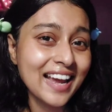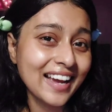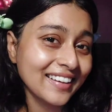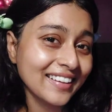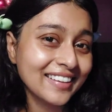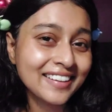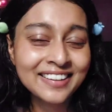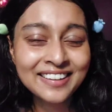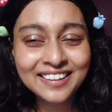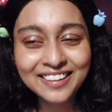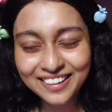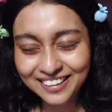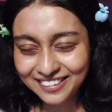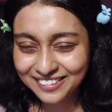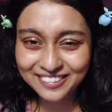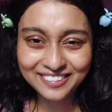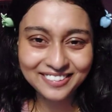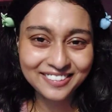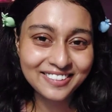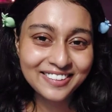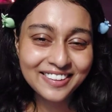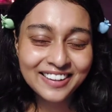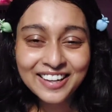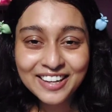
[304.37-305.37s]
tank, I don't
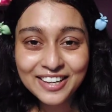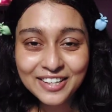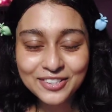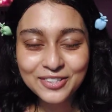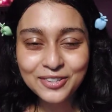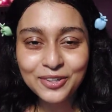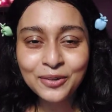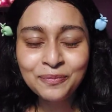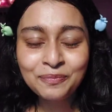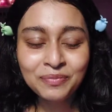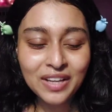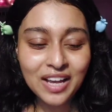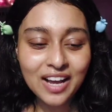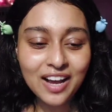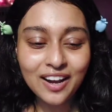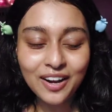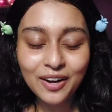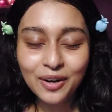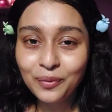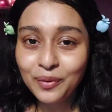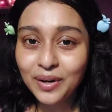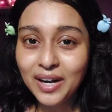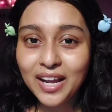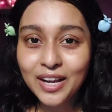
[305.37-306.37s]
know. So
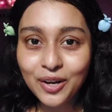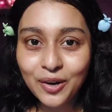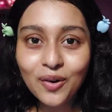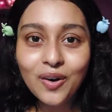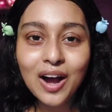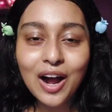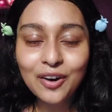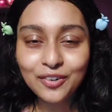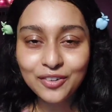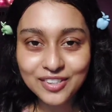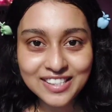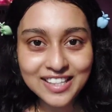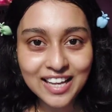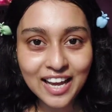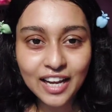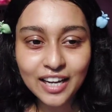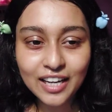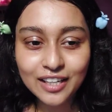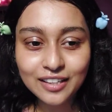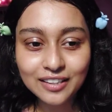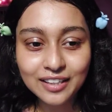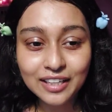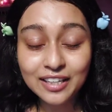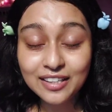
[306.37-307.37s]
uh, when I go
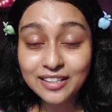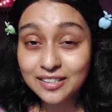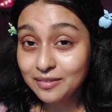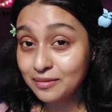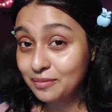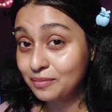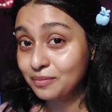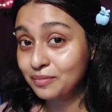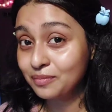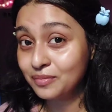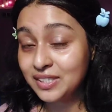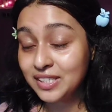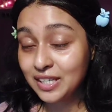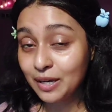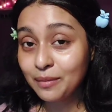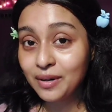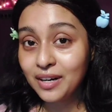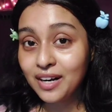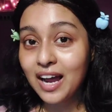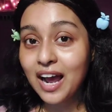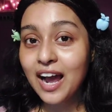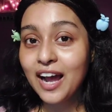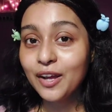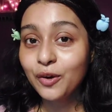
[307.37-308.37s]
outside in
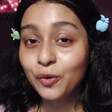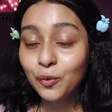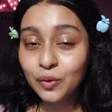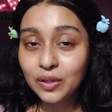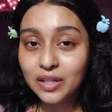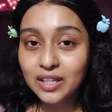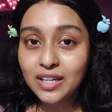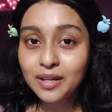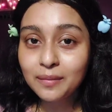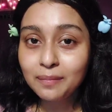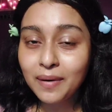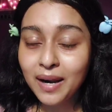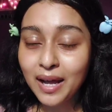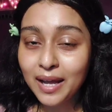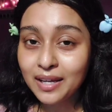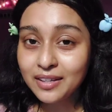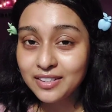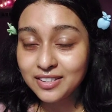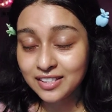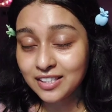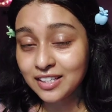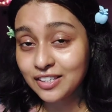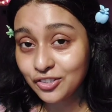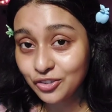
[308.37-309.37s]
summer, I only apply
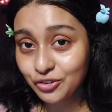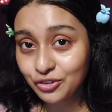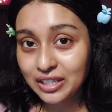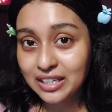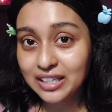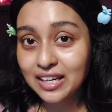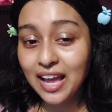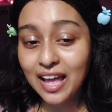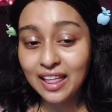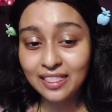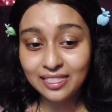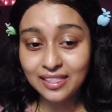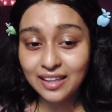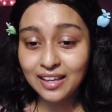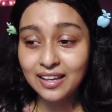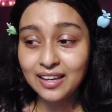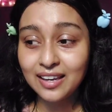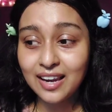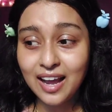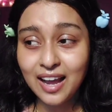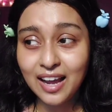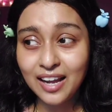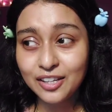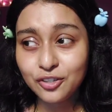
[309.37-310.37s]
sunscreen and then
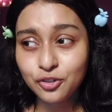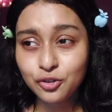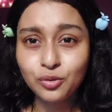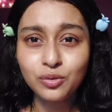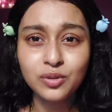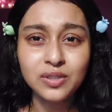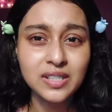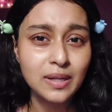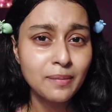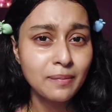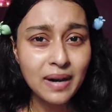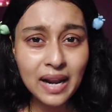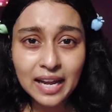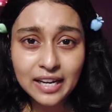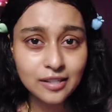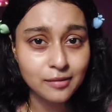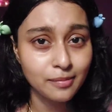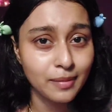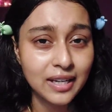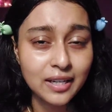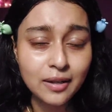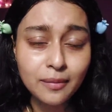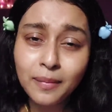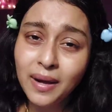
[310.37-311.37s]
I do some light
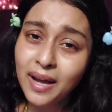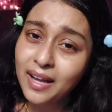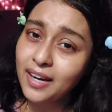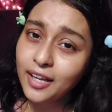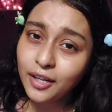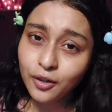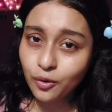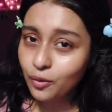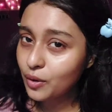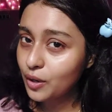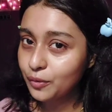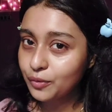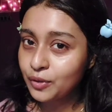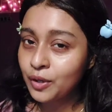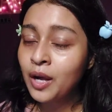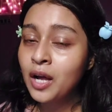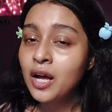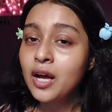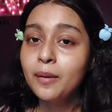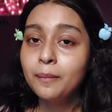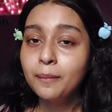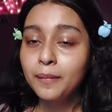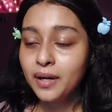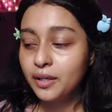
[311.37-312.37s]
makeup and I go out.
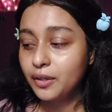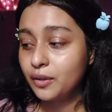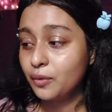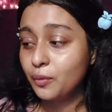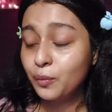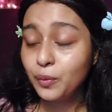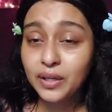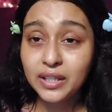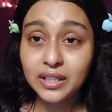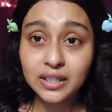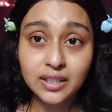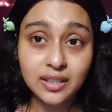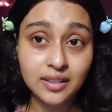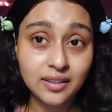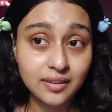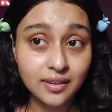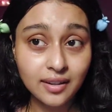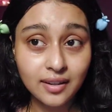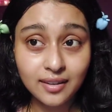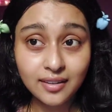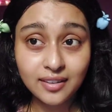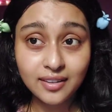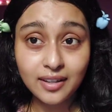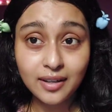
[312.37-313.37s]
But when
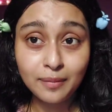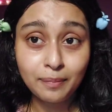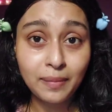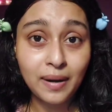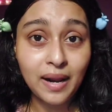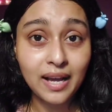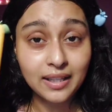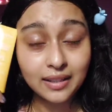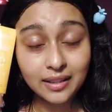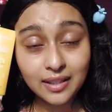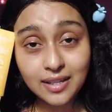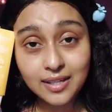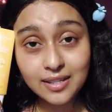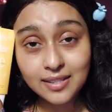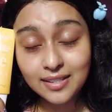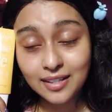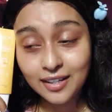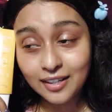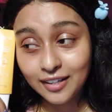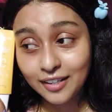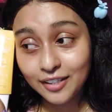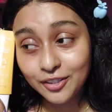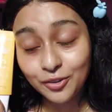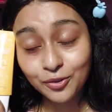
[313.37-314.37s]
I apply this,
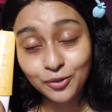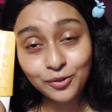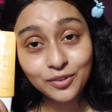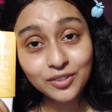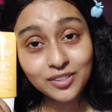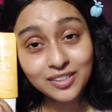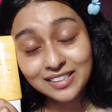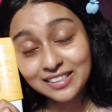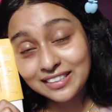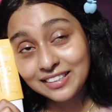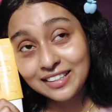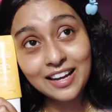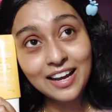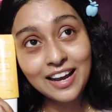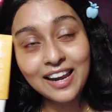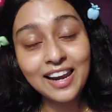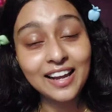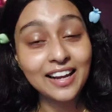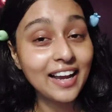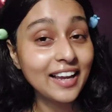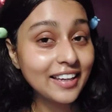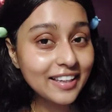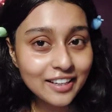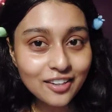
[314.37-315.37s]
I don't
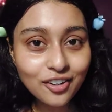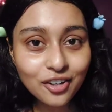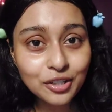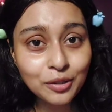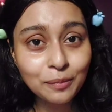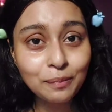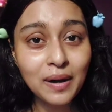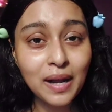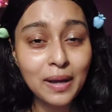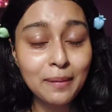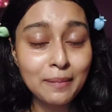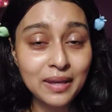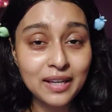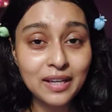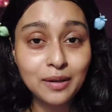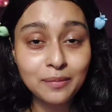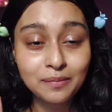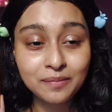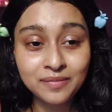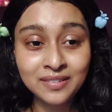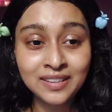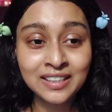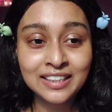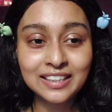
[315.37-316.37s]
like I cannot apply makeup
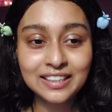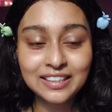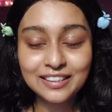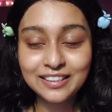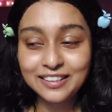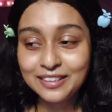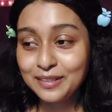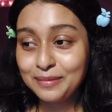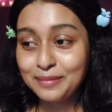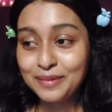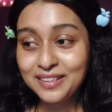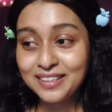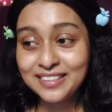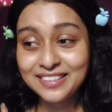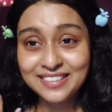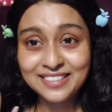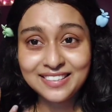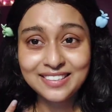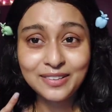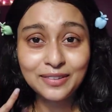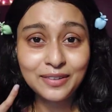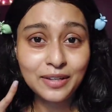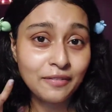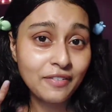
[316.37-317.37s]
uh, because
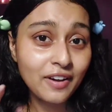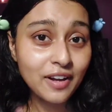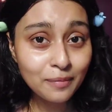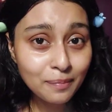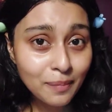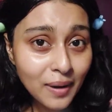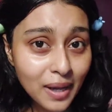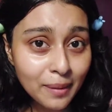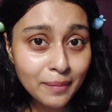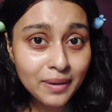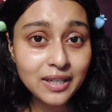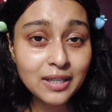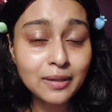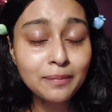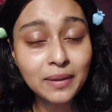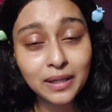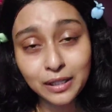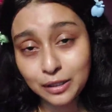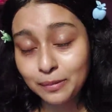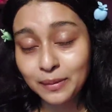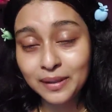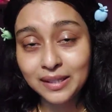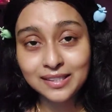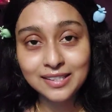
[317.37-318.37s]
if I apply makeup,
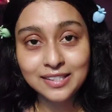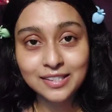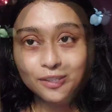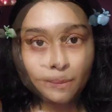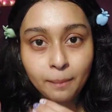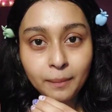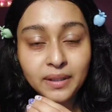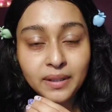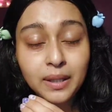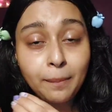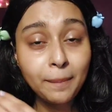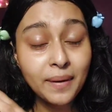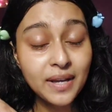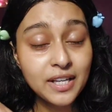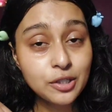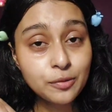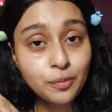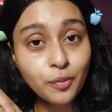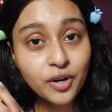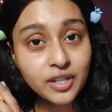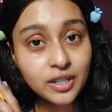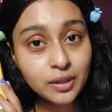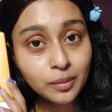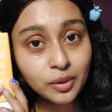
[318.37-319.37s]
it feels. But the best
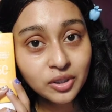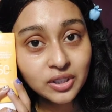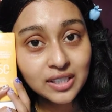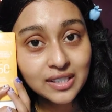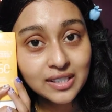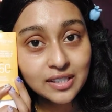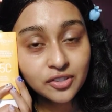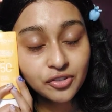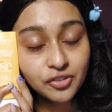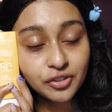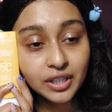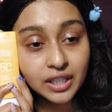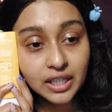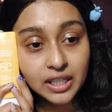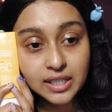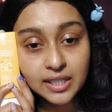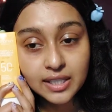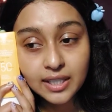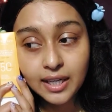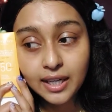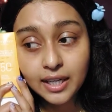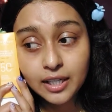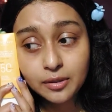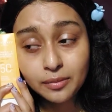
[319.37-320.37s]
point about this sunscreen is
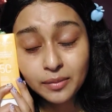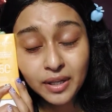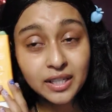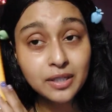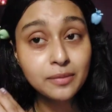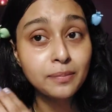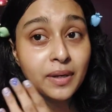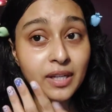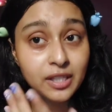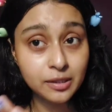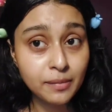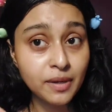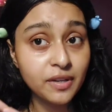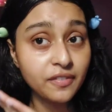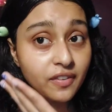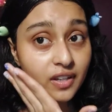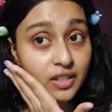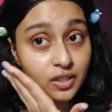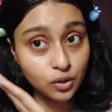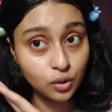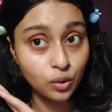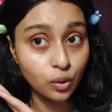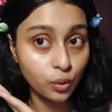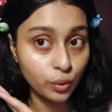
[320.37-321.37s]
it it makes my
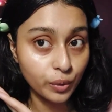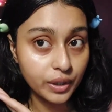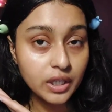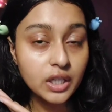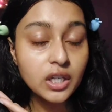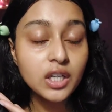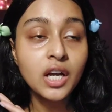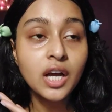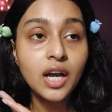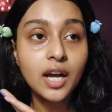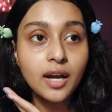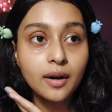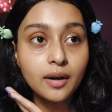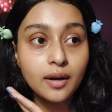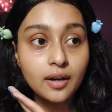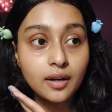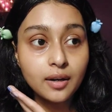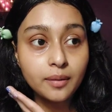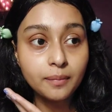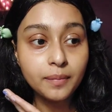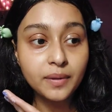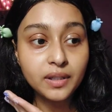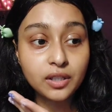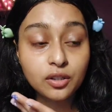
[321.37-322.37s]
face glowy, uh,
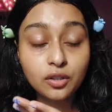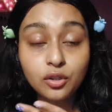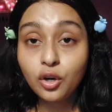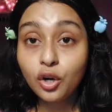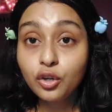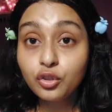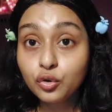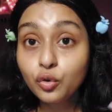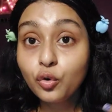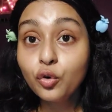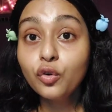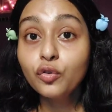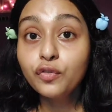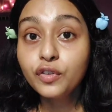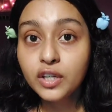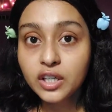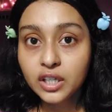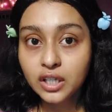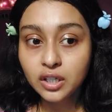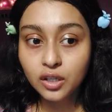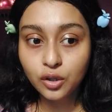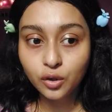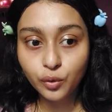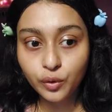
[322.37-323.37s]
but not over
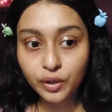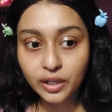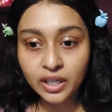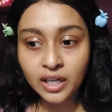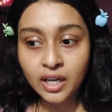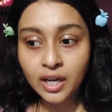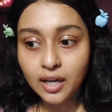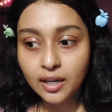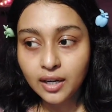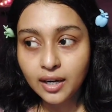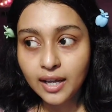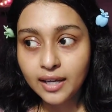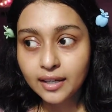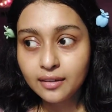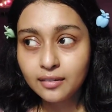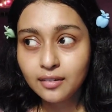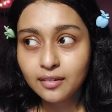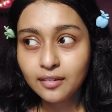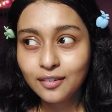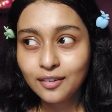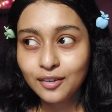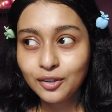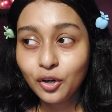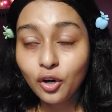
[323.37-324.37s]
glowy, like
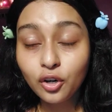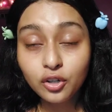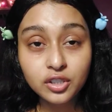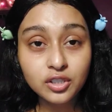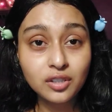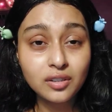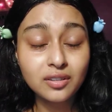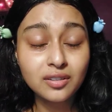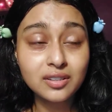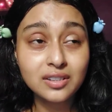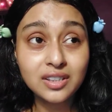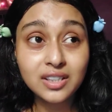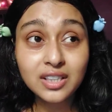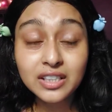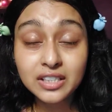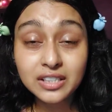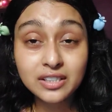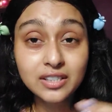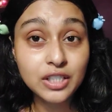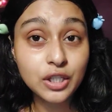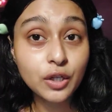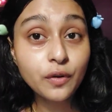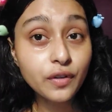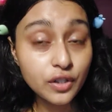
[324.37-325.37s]
uh, not the
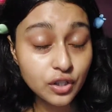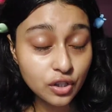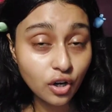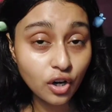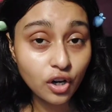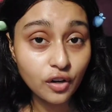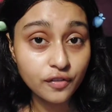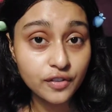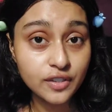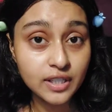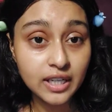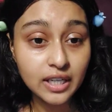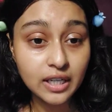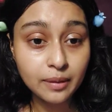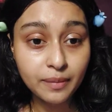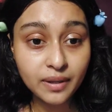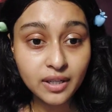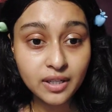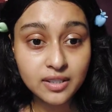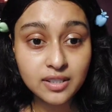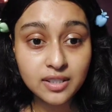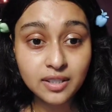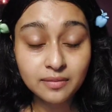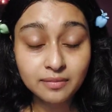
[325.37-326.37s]
dewy sort of skin,
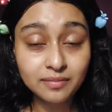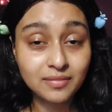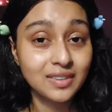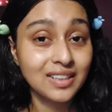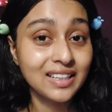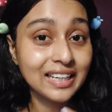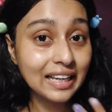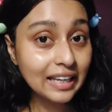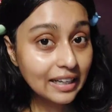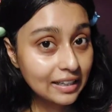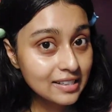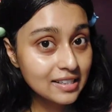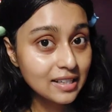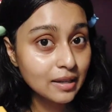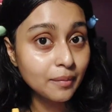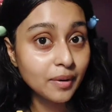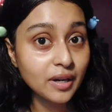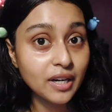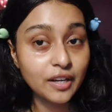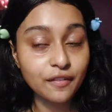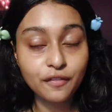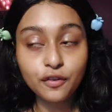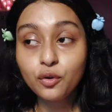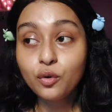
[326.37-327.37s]
because in summer,
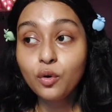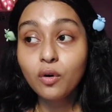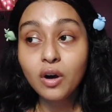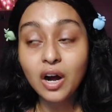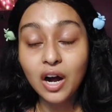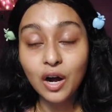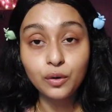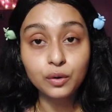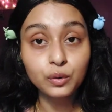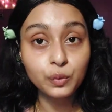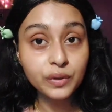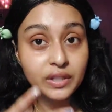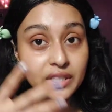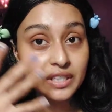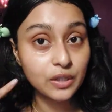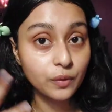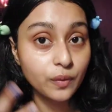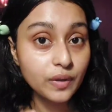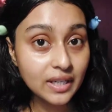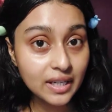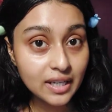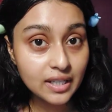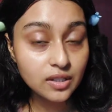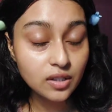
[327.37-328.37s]
if you go out with
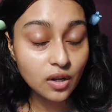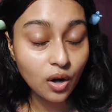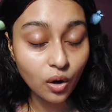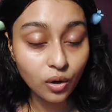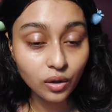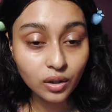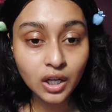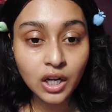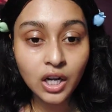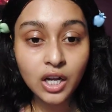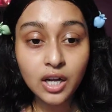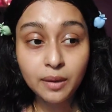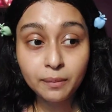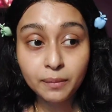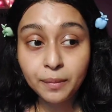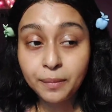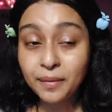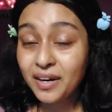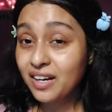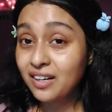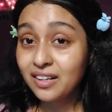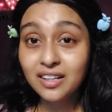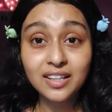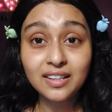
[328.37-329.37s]
dewiness on, people
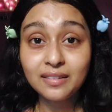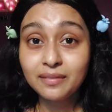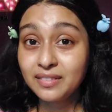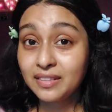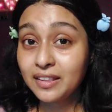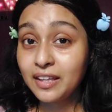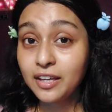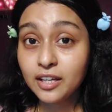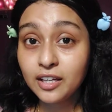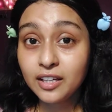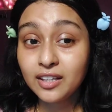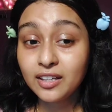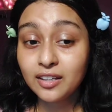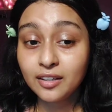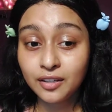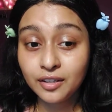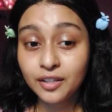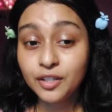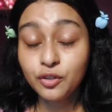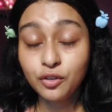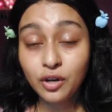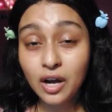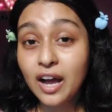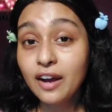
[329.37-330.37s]
are gonna think uh,
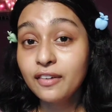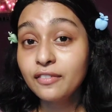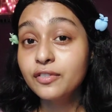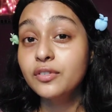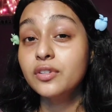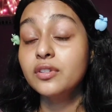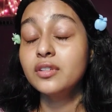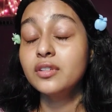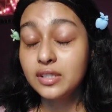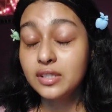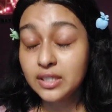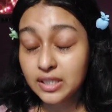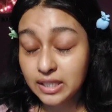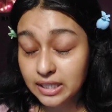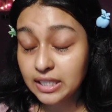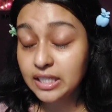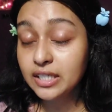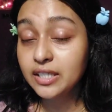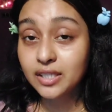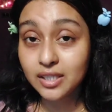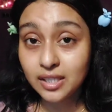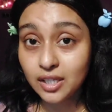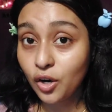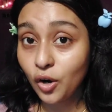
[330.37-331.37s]
you have
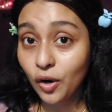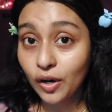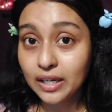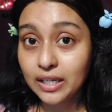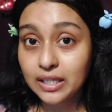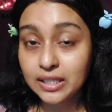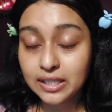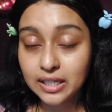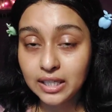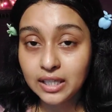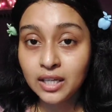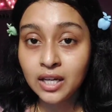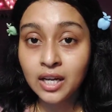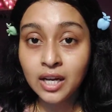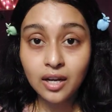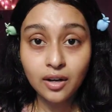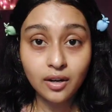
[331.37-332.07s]
seriously oily skin.